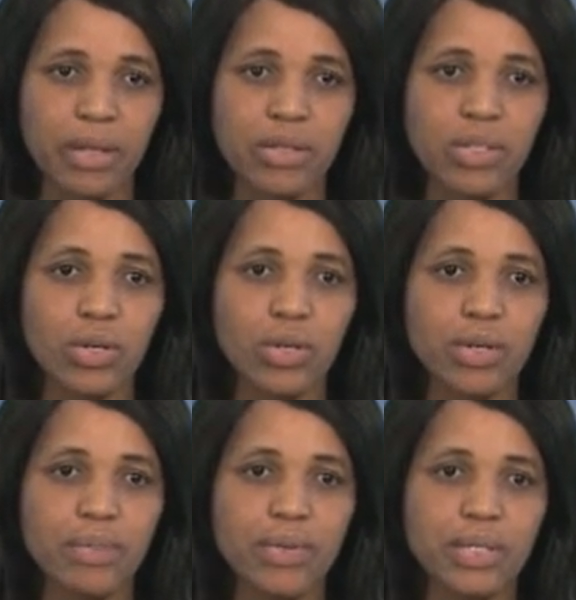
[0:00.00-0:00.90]
So
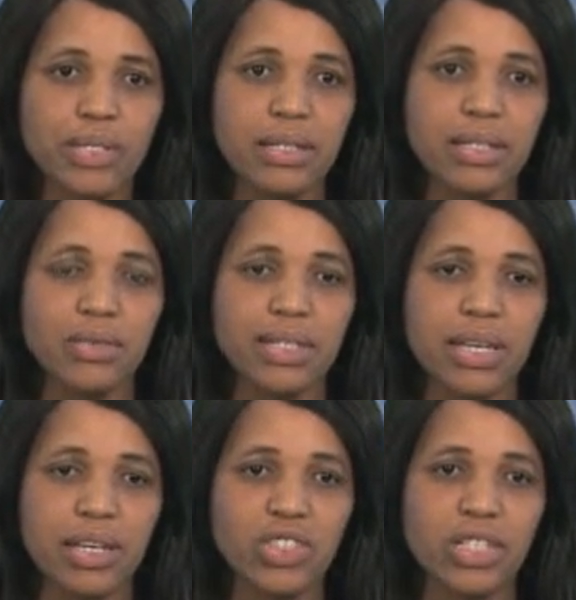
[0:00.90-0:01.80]
the person that was
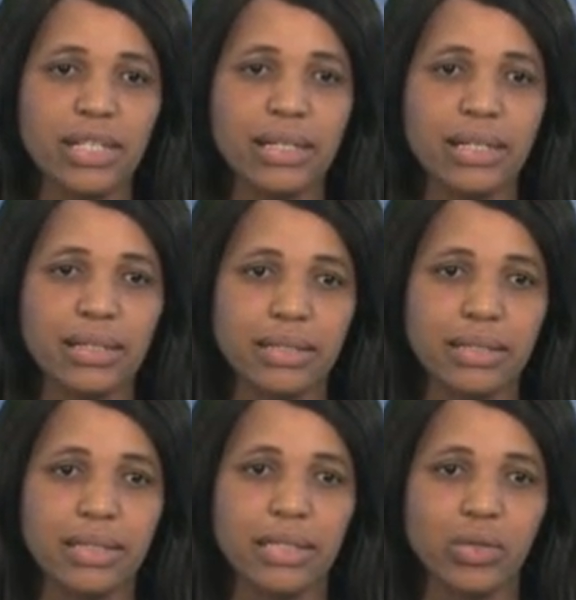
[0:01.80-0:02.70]
actually
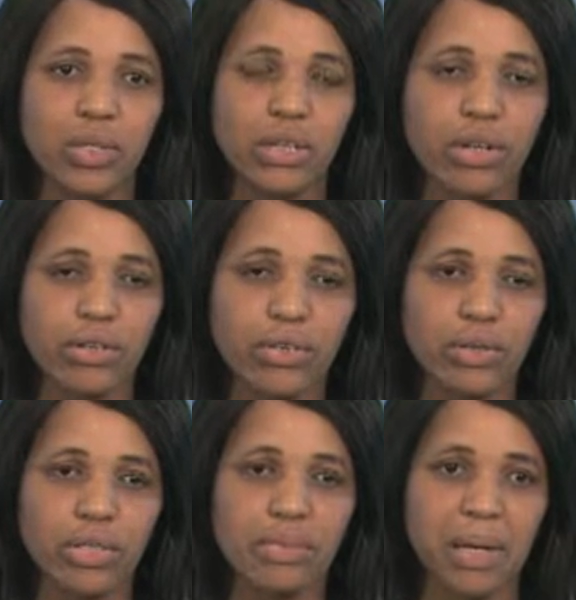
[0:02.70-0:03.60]
literally looking
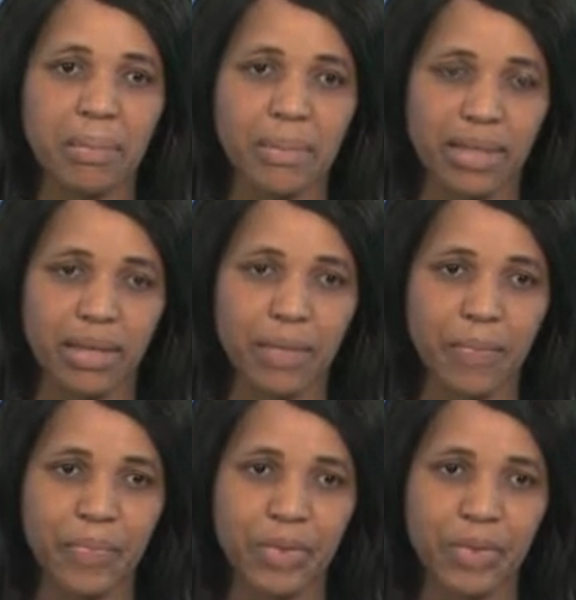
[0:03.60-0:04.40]
after was my mother,